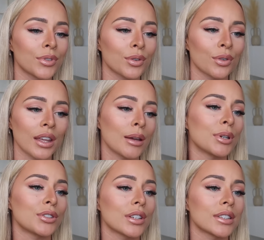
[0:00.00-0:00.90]
do all the
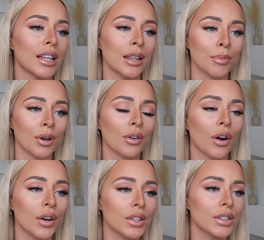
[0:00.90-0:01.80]
images, send them
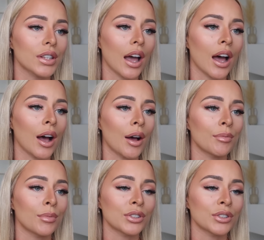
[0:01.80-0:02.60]
across um,